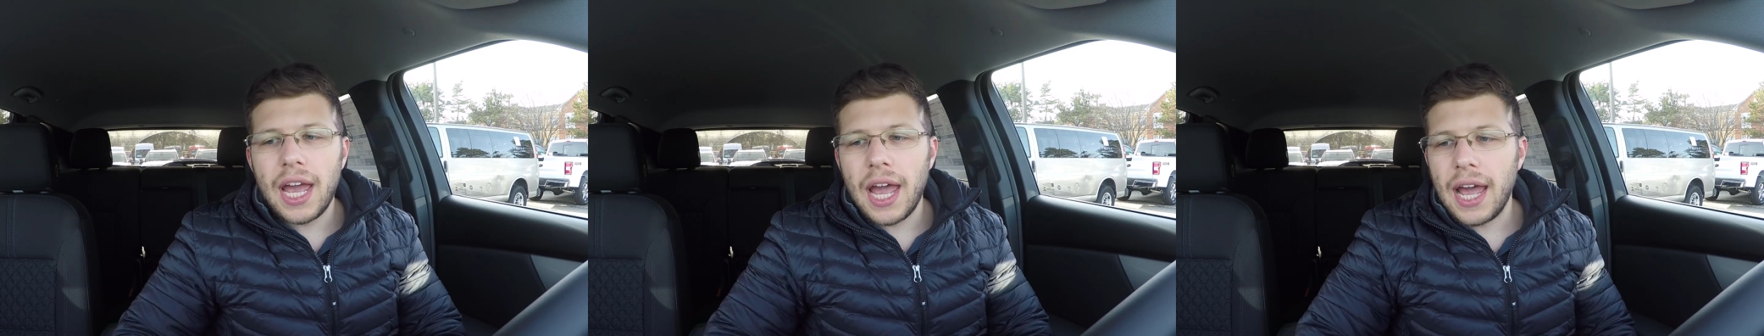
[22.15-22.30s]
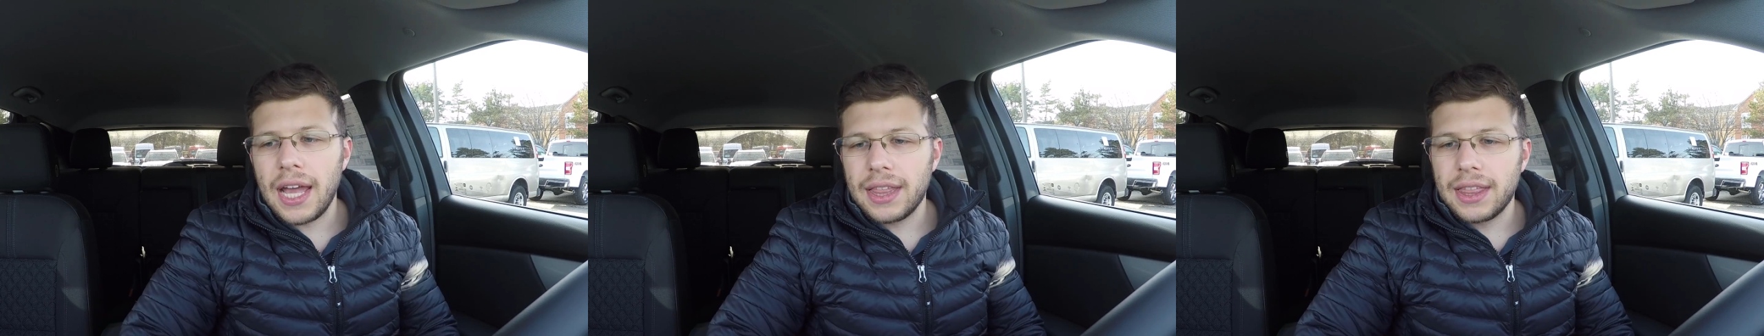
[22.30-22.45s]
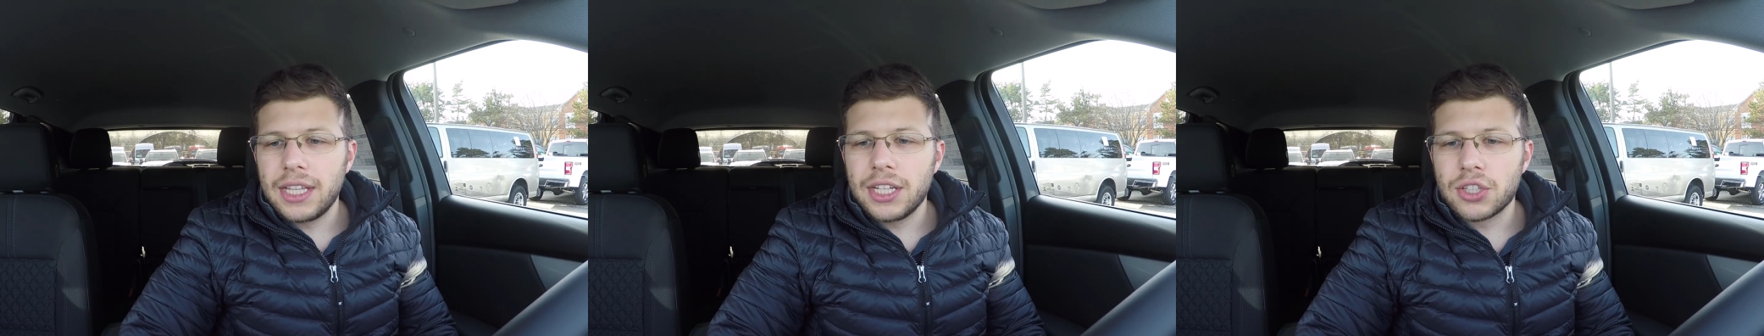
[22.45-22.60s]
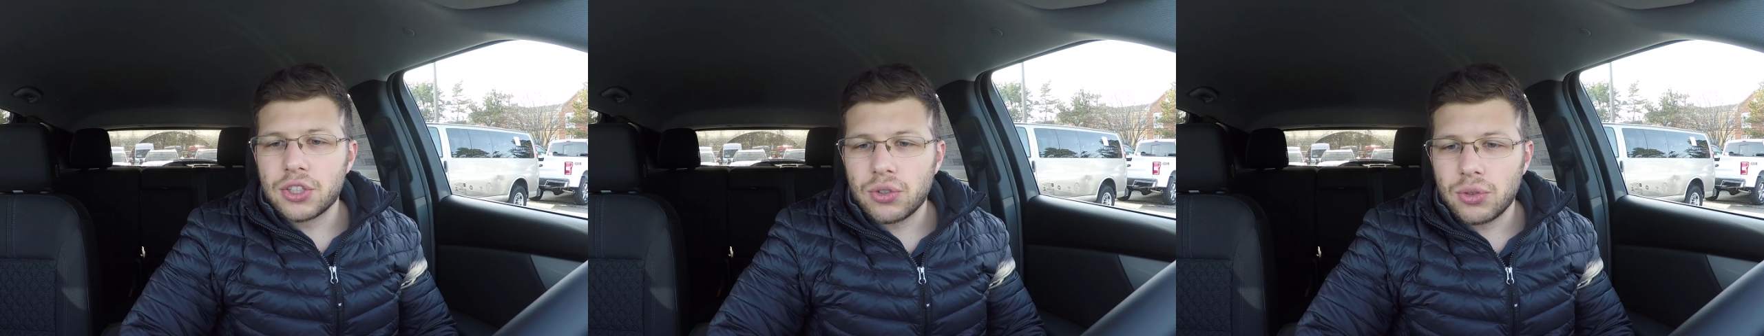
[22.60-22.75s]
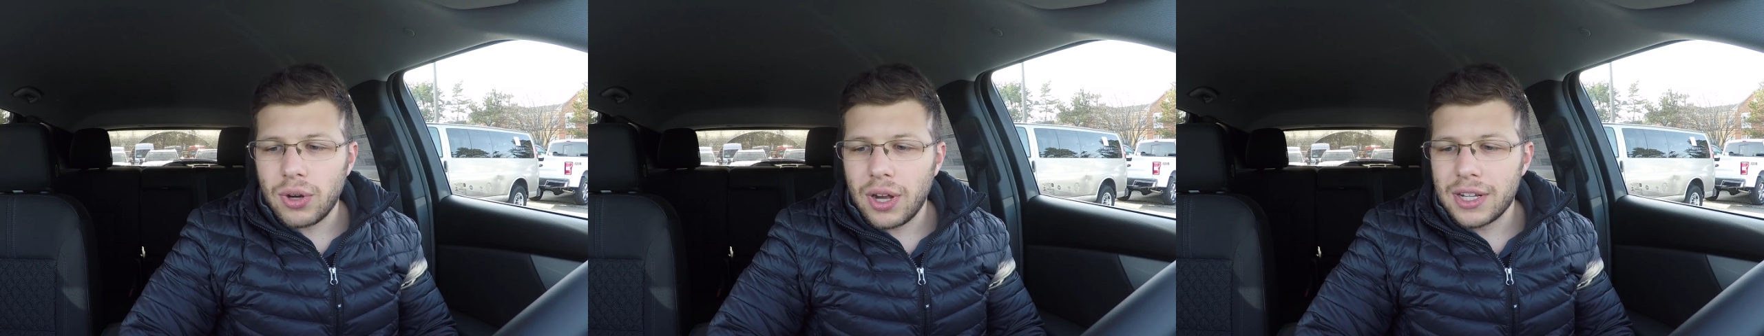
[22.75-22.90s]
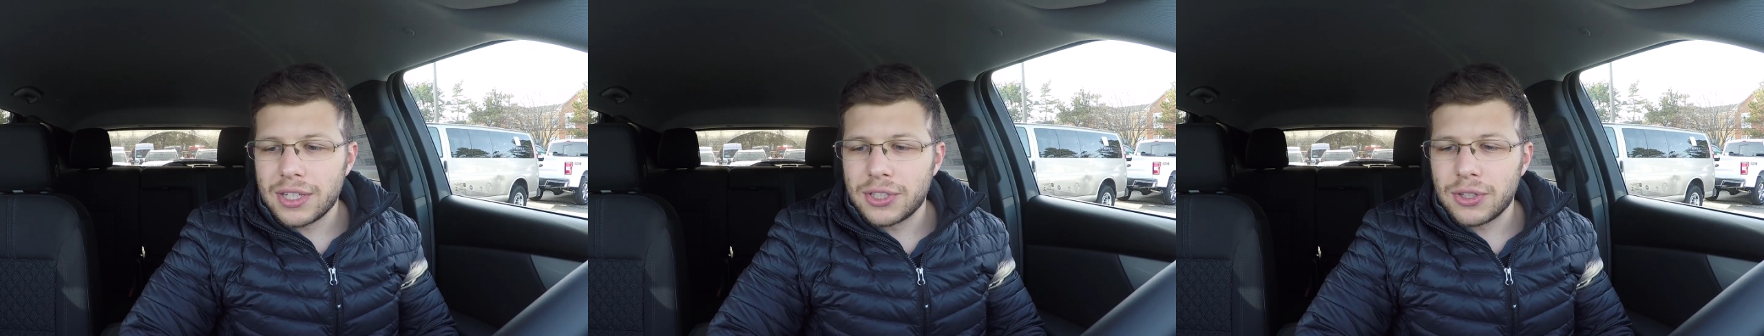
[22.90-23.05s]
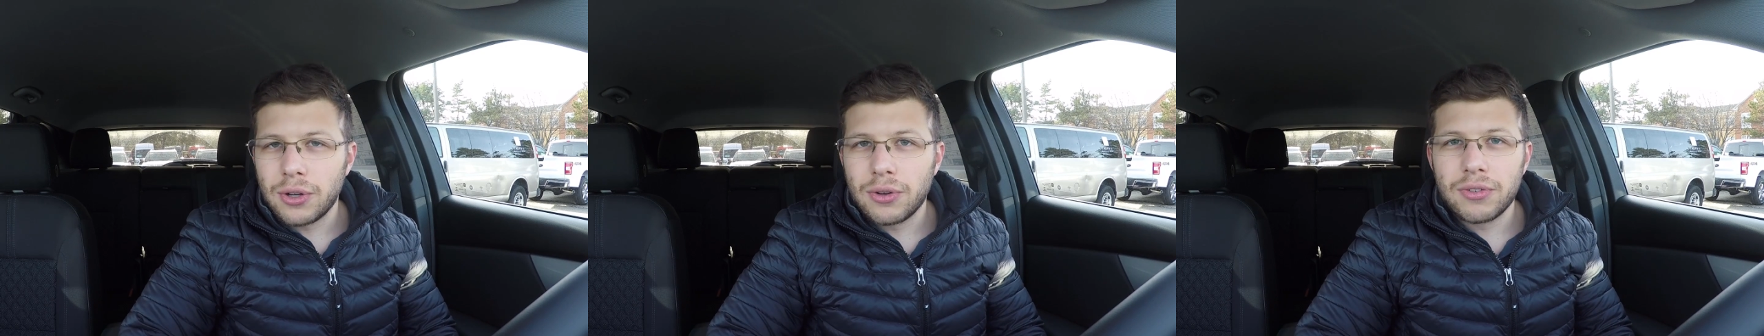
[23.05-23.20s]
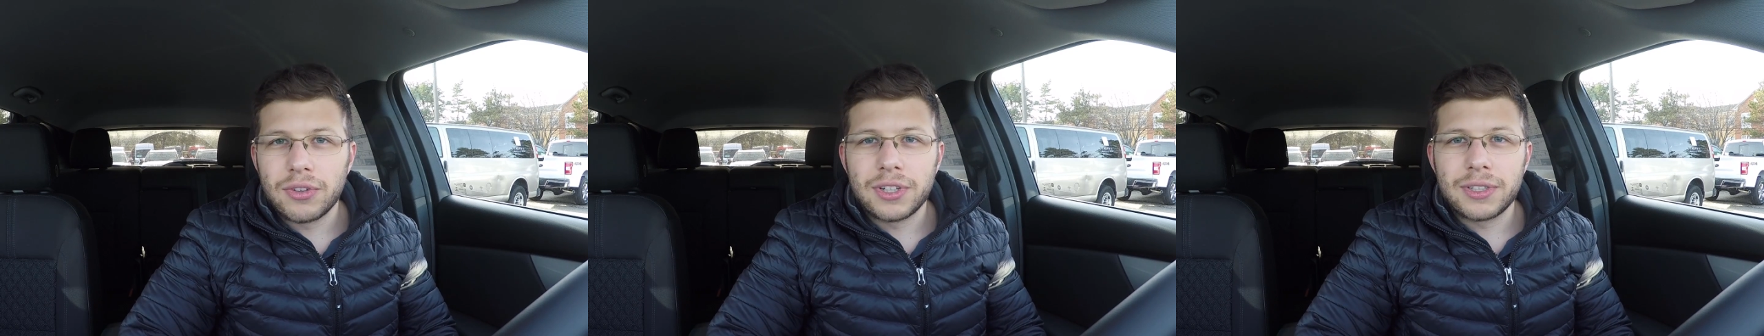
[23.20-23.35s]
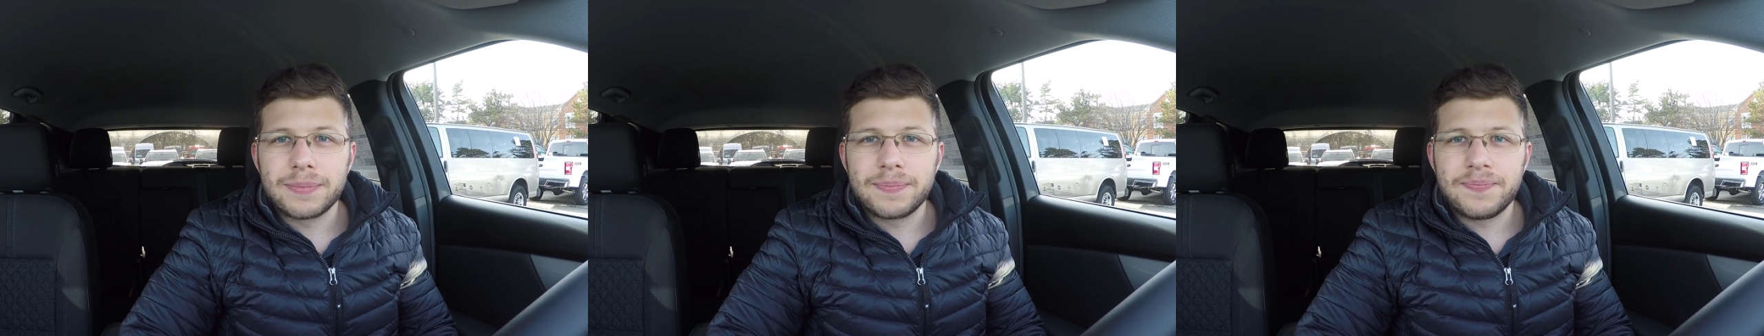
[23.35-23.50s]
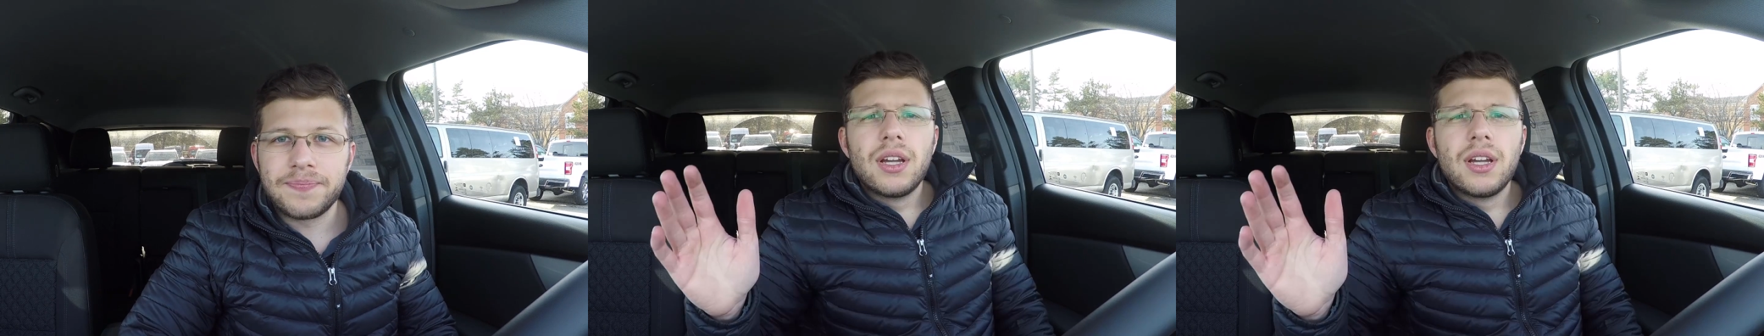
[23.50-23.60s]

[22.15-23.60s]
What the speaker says: at this crossover.